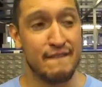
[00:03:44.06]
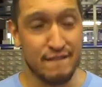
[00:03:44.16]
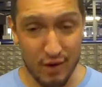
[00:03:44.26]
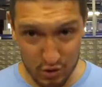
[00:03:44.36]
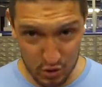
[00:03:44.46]

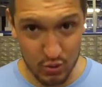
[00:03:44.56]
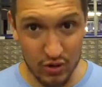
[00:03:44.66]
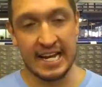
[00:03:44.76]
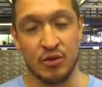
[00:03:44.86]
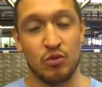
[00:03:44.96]
for sure
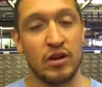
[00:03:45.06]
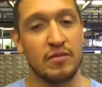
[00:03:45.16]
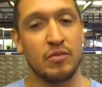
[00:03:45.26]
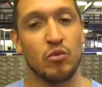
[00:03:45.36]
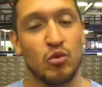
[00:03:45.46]
and i really
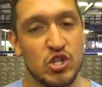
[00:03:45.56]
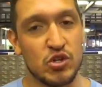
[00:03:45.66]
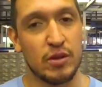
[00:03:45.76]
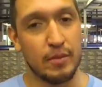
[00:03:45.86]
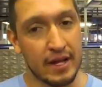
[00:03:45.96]
wish
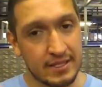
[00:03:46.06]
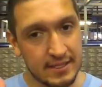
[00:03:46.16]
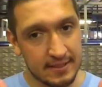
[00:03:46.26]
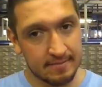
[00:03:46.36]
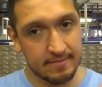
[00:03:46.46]
you the best
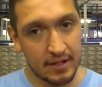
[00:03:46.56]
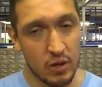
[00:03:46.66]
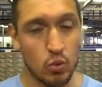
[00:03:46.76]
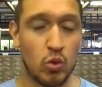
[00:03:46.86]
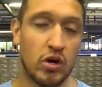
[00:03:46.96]

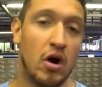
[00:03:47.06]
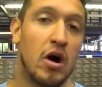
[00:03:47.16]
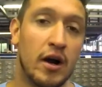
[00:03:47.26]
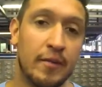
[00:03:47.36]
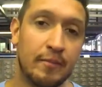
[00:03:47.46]
work
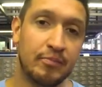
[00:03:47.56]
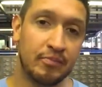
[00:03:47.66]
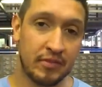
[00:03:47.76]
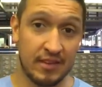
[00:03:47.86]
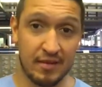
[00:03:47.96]
hard
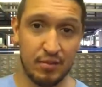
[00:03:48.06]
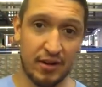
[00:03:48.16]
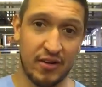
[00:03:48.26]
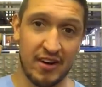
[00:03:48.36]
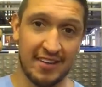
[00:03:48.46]
play
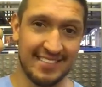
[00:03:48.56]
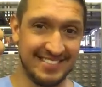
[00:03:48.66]
hard.